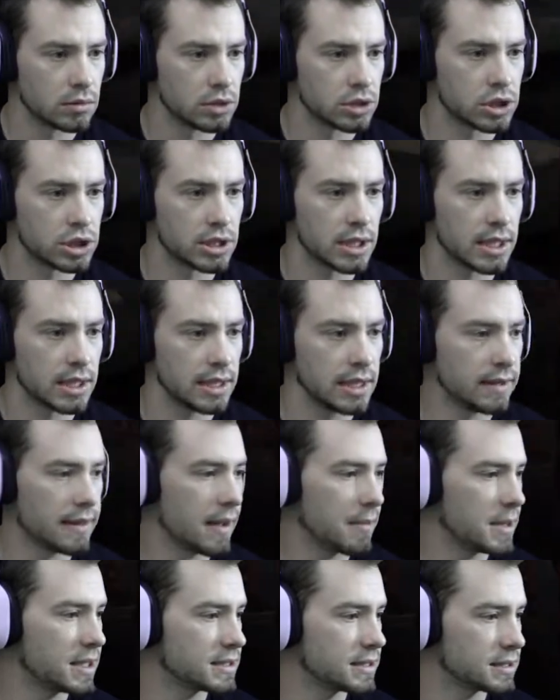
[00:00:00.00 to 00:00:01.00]
Shit,
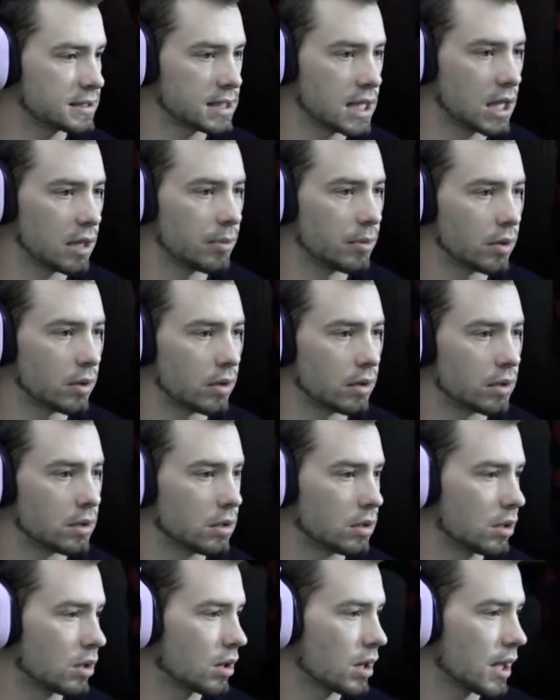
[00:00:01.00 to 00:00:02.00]
that means he's teleporting.
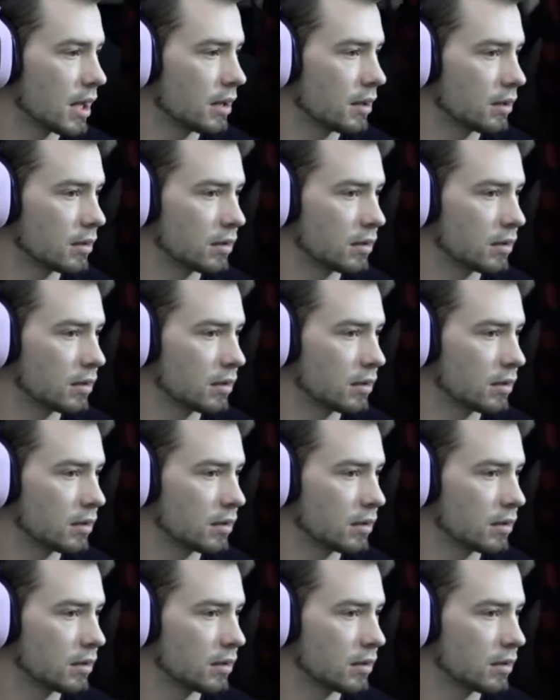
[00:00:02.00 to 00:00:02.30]
Okay.